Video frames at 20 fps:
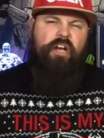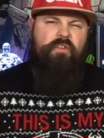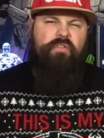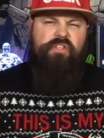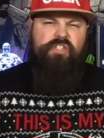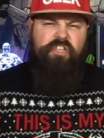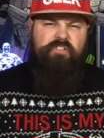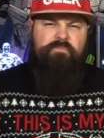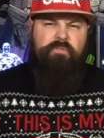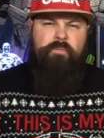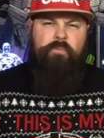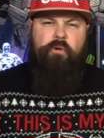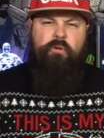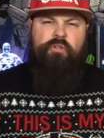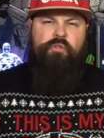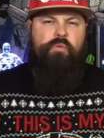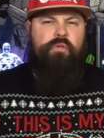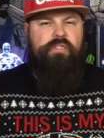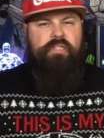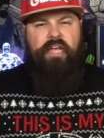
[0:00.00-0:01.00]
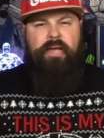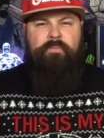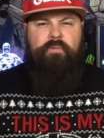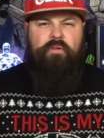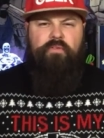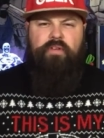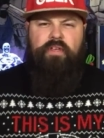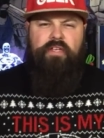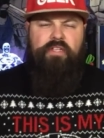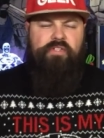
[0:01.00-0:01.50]
I received my box, wasn't
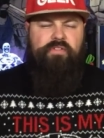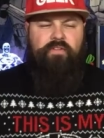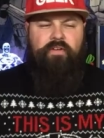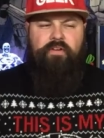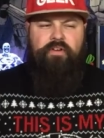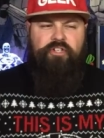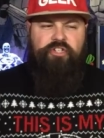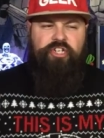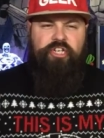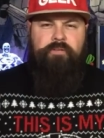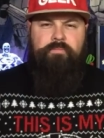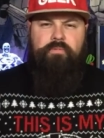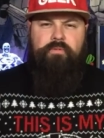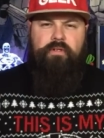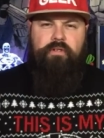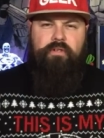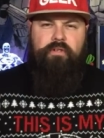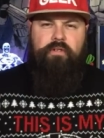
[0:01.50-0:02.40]
happy with it, it's very cheap,